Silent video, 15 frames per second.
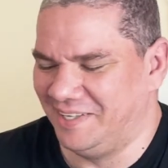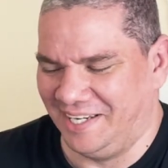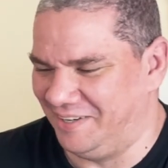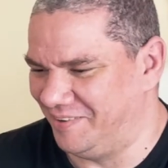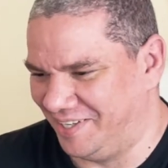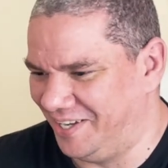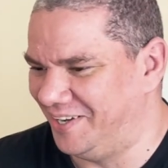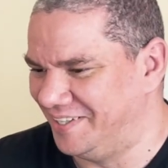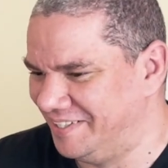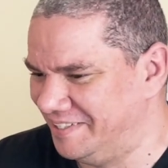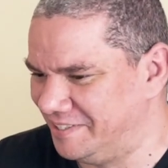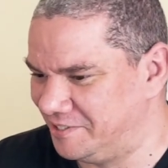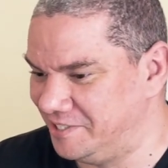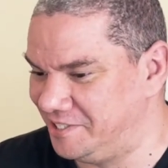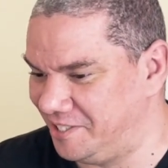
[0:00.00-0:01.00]
anyway,
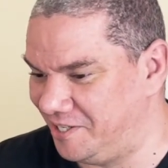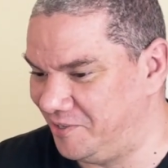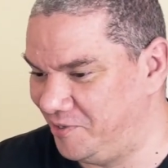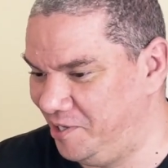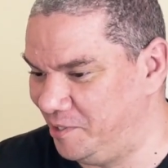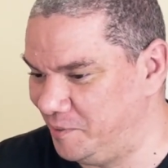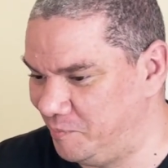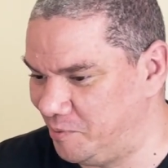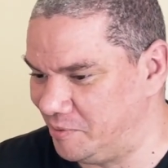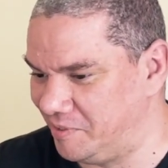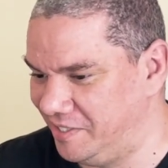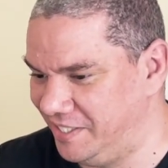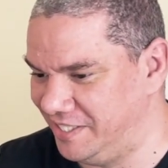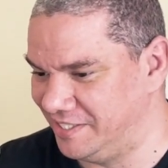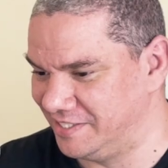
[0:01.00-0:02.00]
Cristiano Ronaldo bought
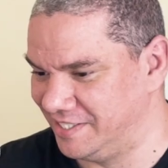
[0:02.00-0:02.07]
one of these.